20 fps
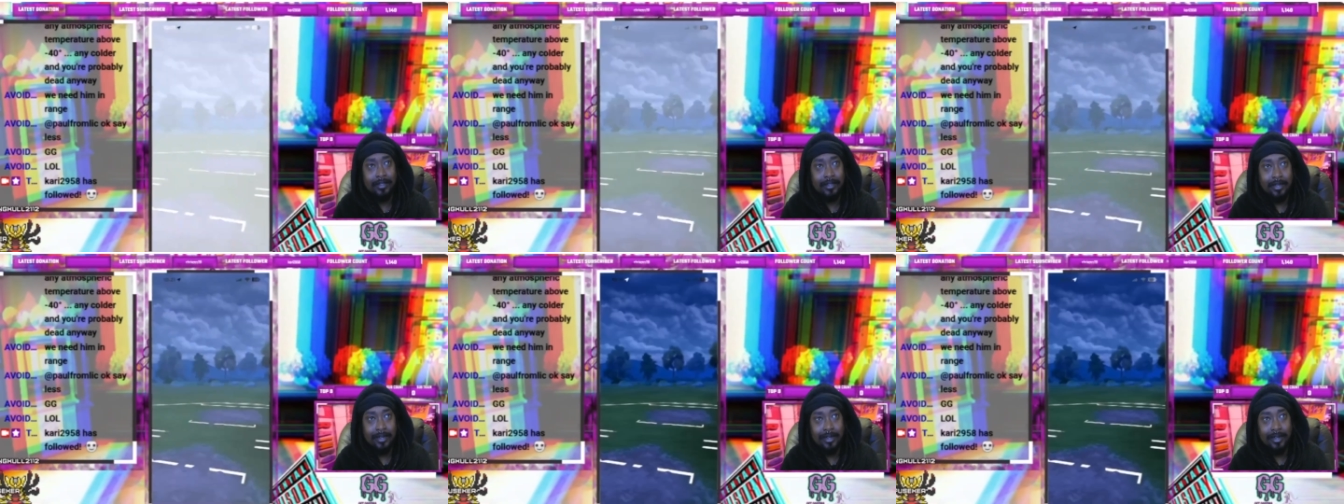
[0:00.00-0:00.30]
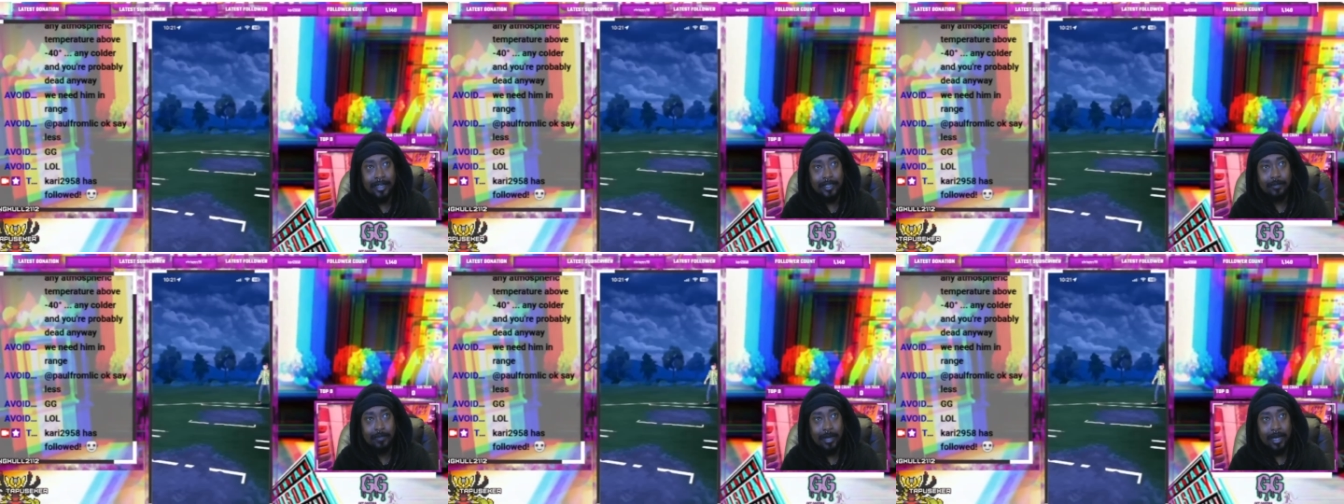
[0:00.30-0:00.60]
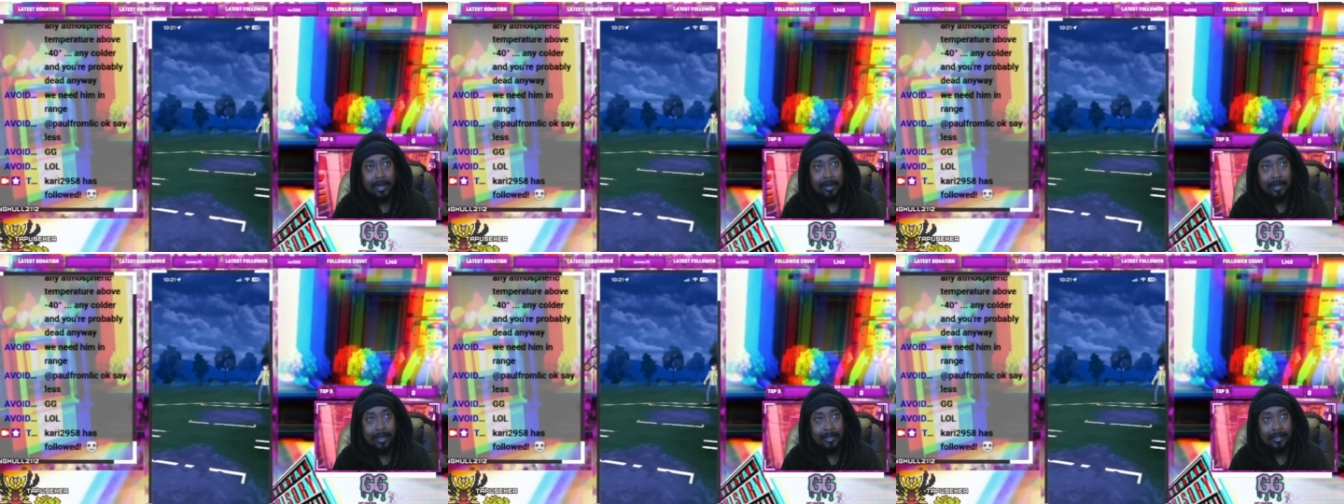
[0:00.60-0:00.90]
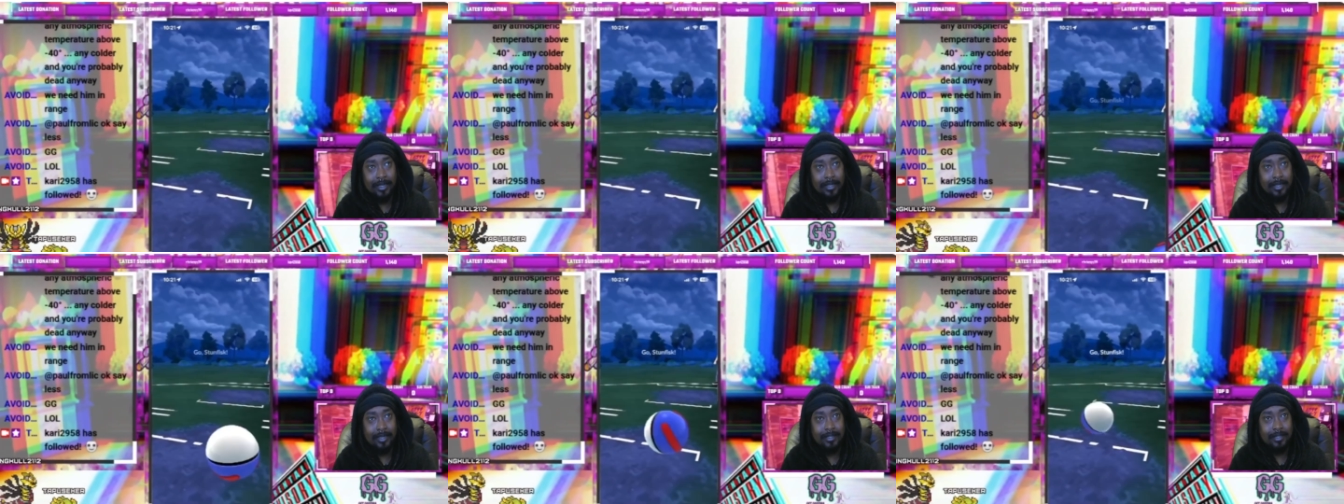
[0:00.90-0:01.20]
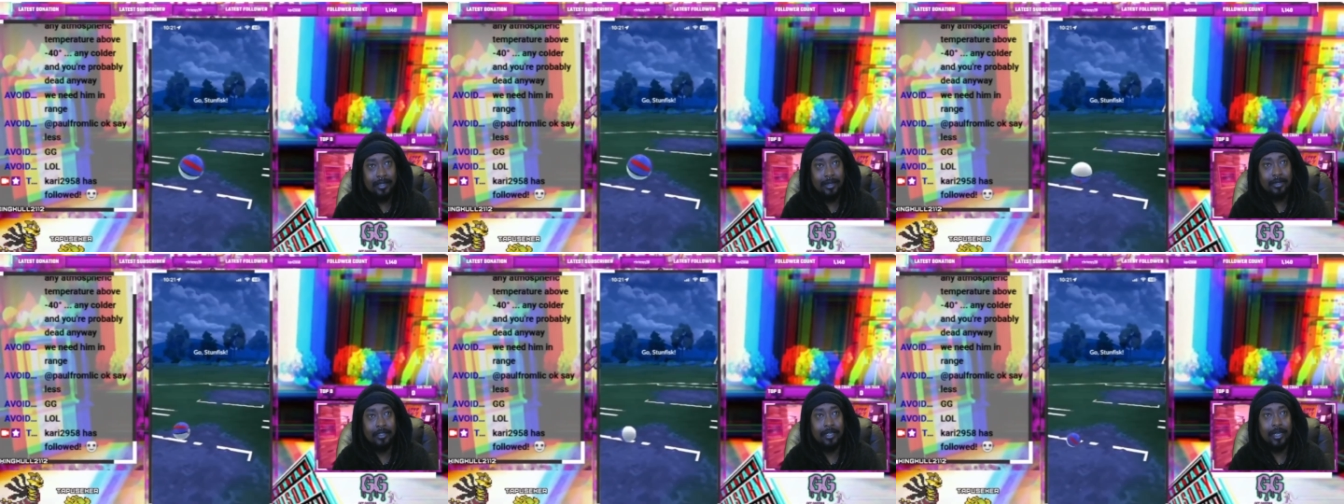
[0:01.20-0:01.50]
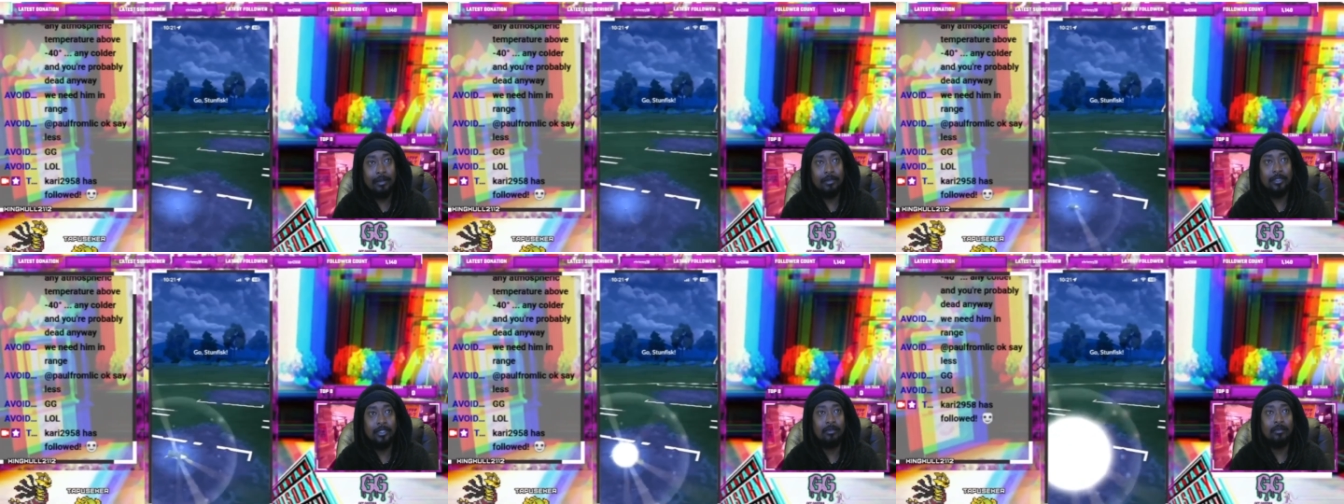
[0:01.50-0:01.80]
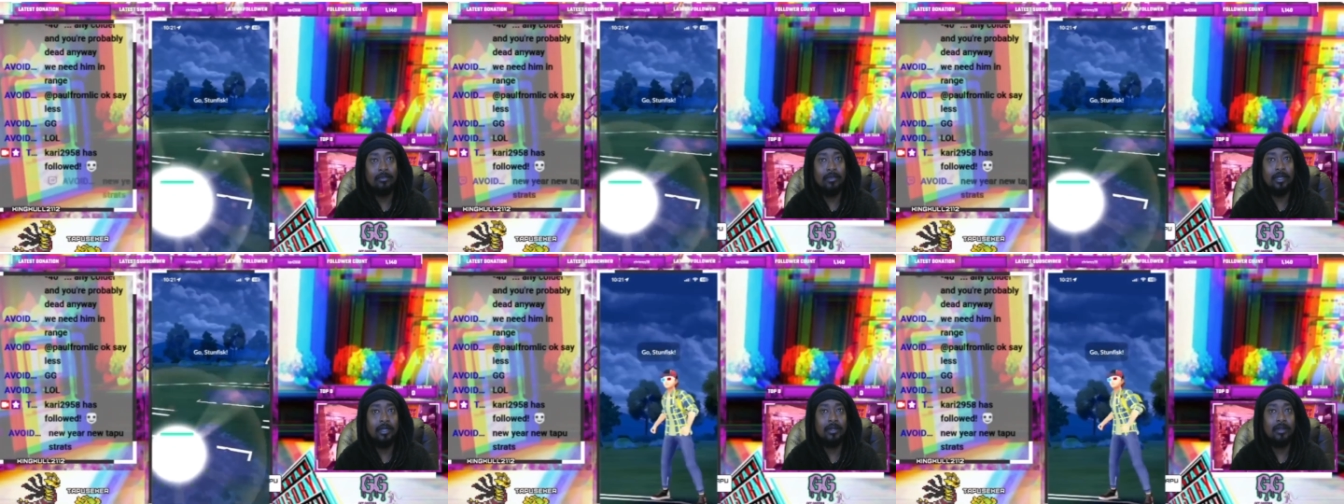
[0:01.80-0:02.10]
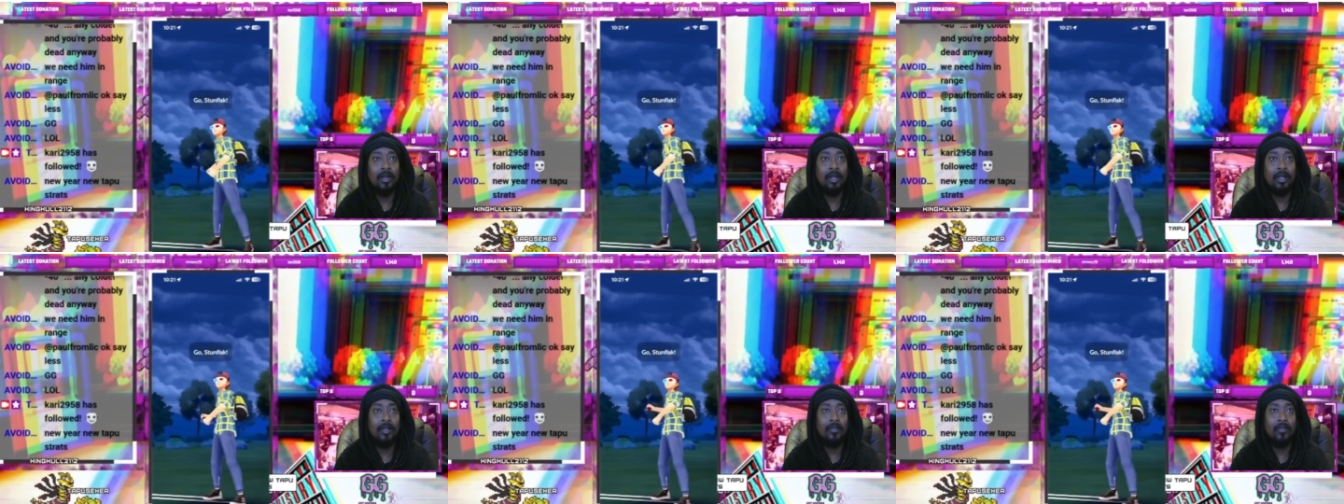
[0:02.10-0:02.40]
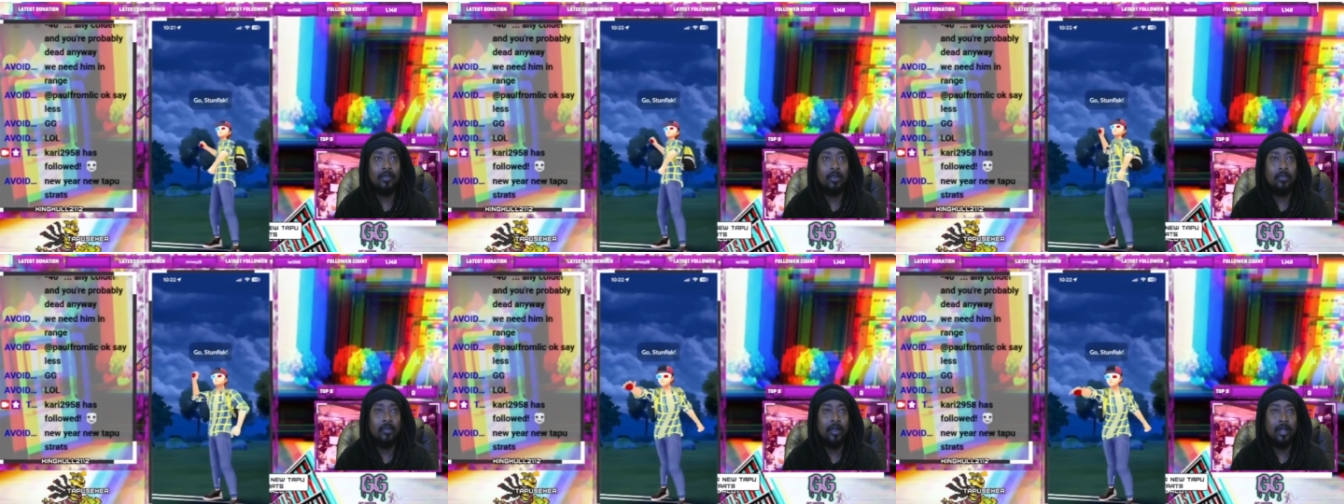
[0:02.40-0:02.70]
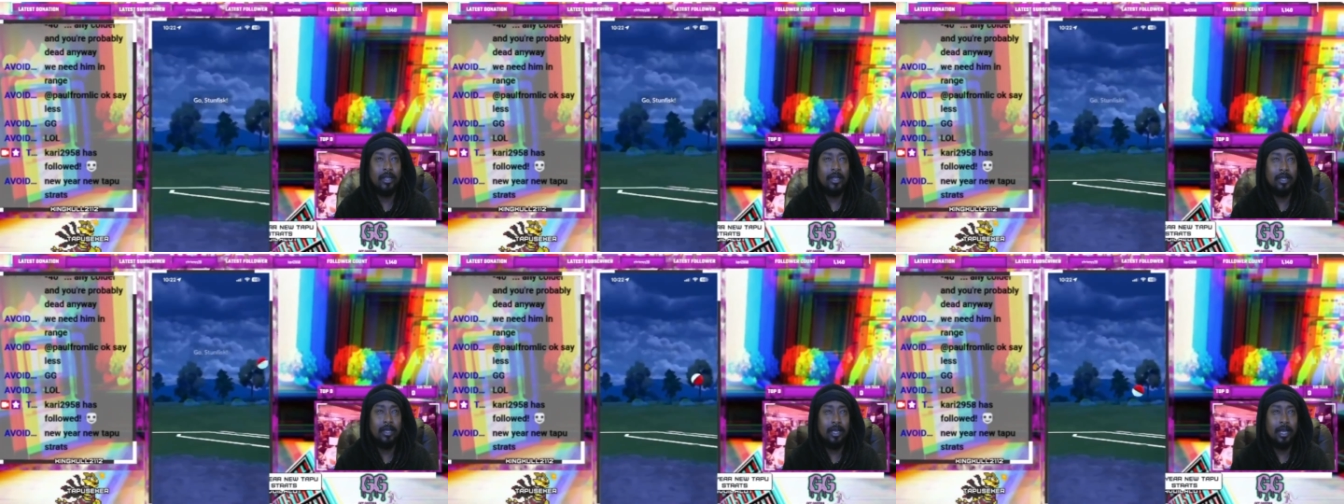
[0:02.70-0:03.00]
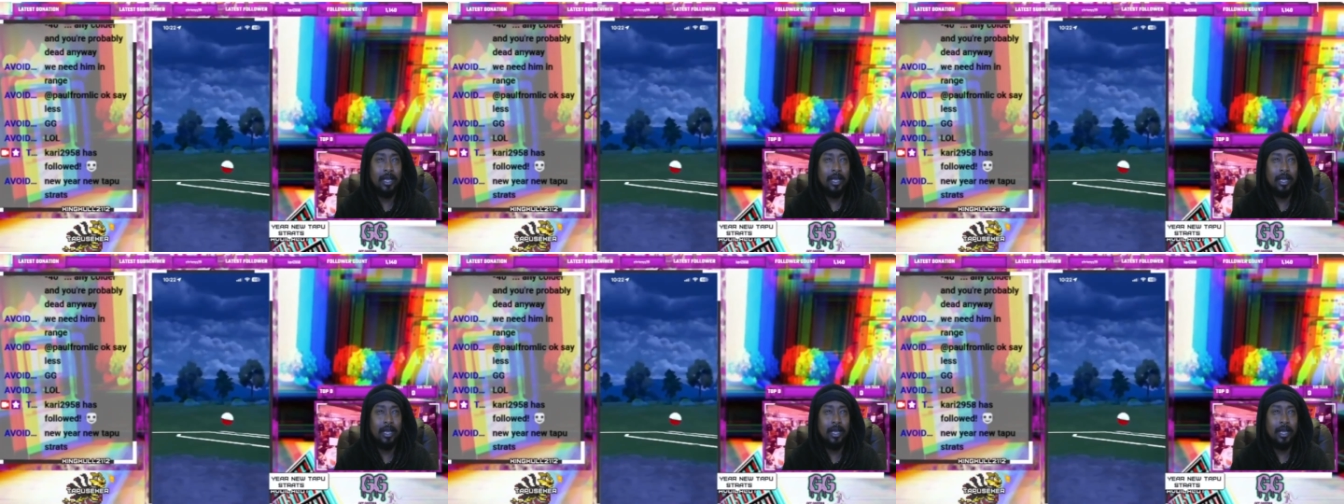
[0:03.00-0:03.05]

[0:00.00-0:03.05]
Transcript: the next battle as a steel type gym leader in the Great League,